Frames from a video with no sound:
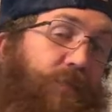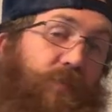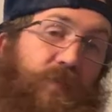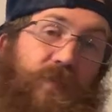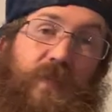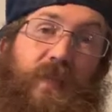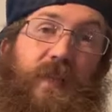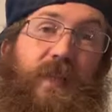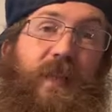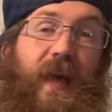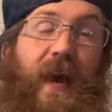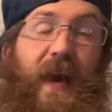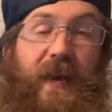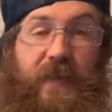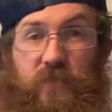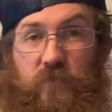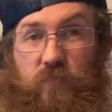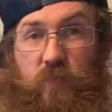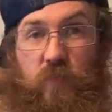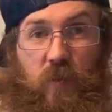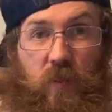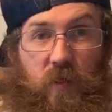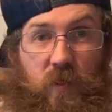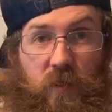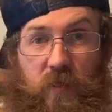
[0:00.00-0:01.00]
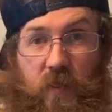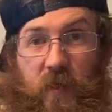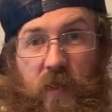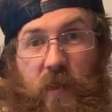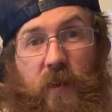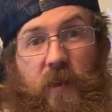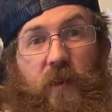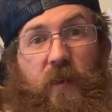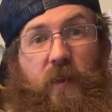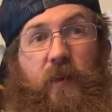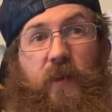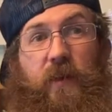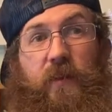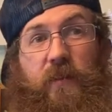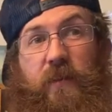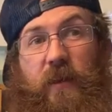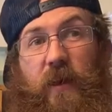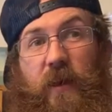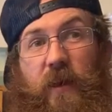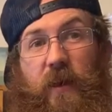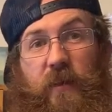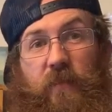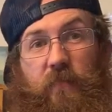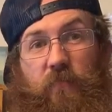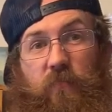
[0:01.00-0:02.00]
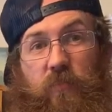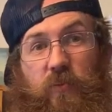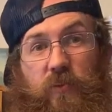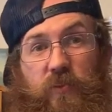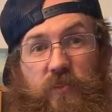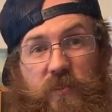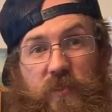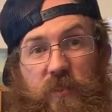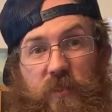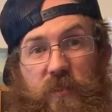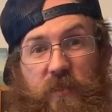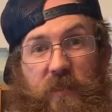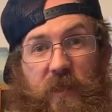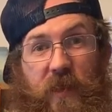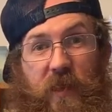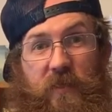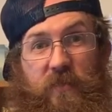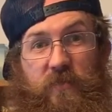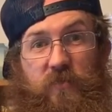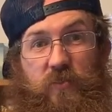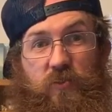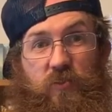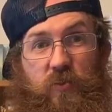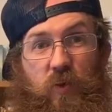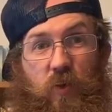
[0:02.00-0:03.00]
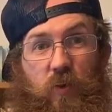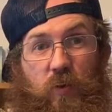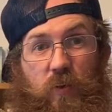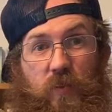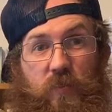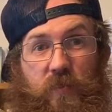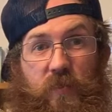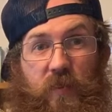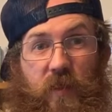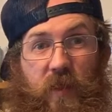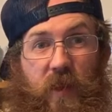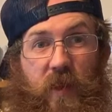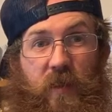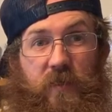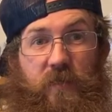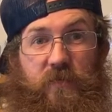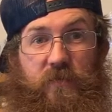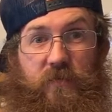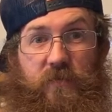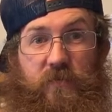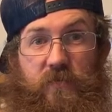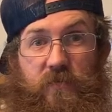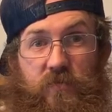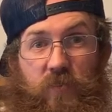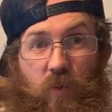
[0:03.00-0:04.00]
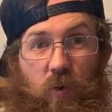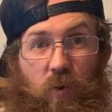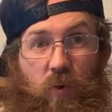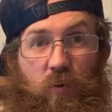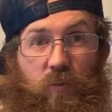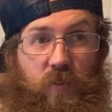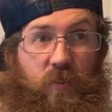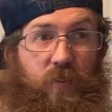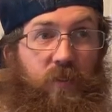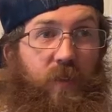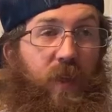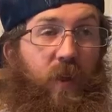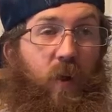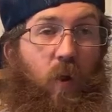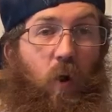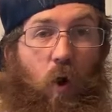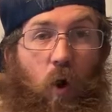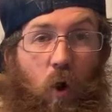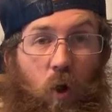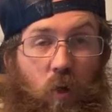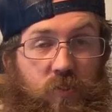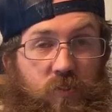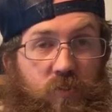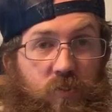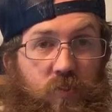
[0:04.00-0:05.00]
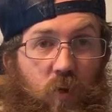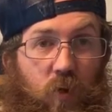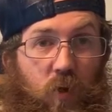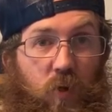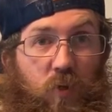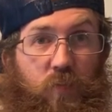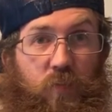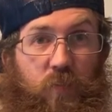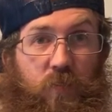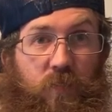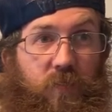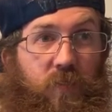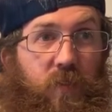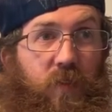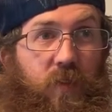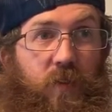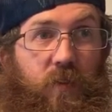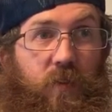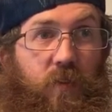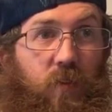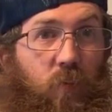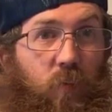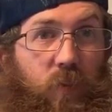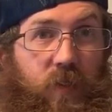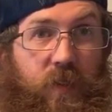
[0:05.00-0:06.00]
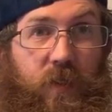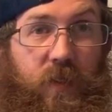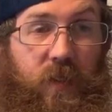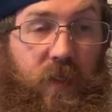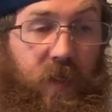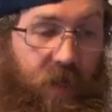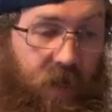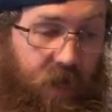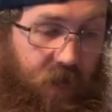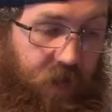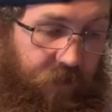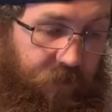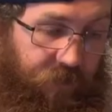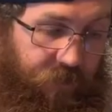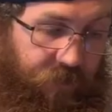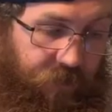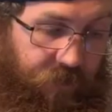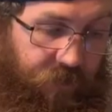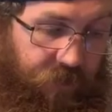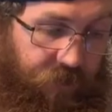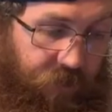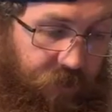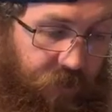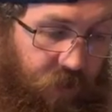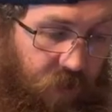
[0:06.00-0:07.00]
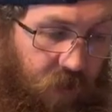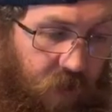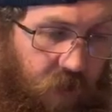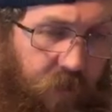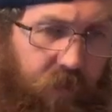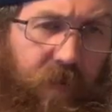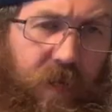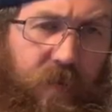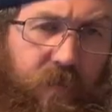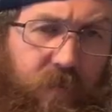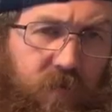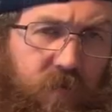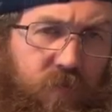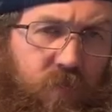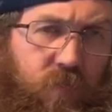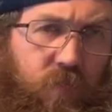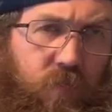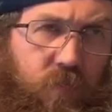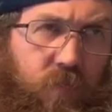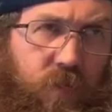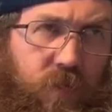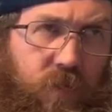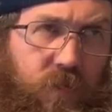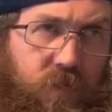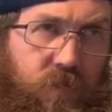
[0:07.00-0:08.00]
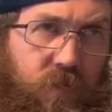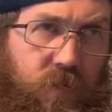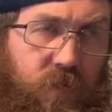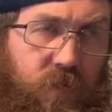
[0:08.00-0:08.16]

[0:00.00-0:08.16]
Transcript: It was the last one that was in that soak that sold, and they all sold within a week and a half. Maybe 2 weeks